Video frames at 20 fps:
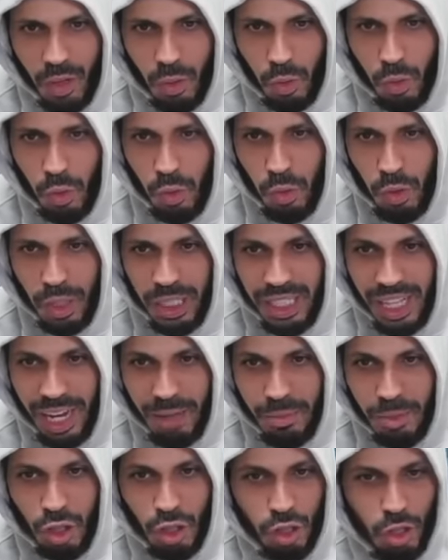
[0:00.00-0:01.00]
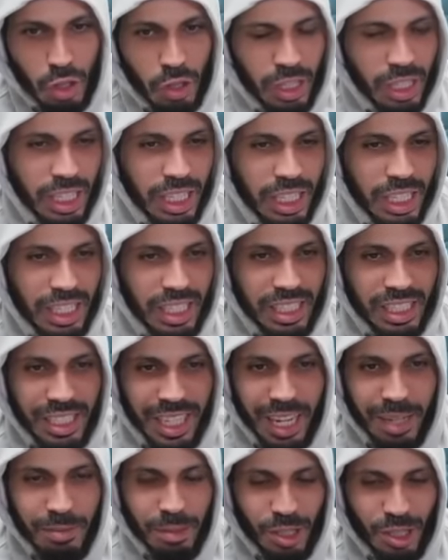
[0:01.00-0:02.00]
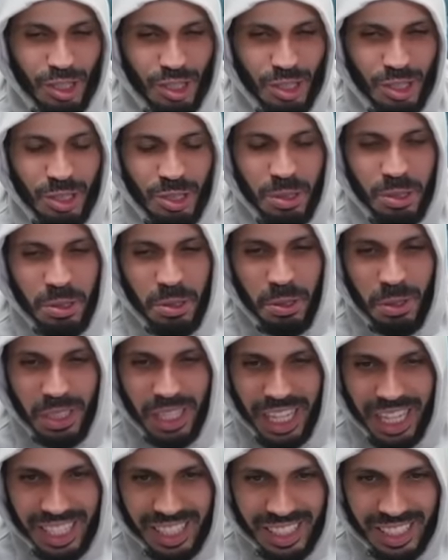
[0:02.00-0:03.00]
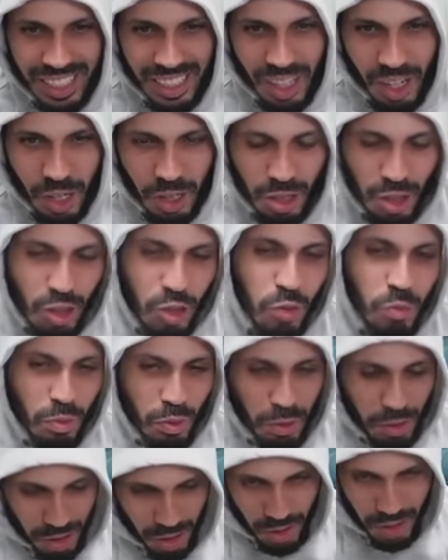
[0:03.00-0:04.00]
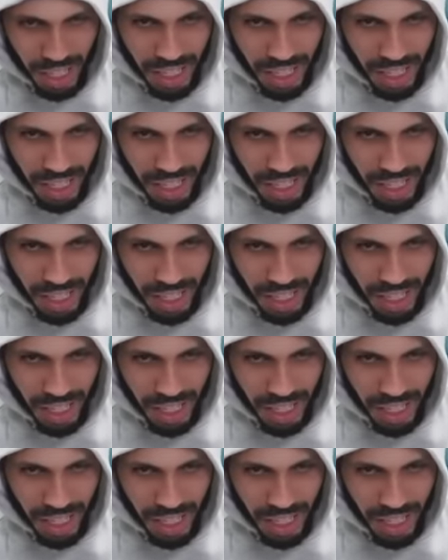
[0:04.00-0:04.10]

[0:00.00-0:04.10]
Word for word: Ooh, diamond shoe, diamond shoe, let's go. Shoe boost, okay,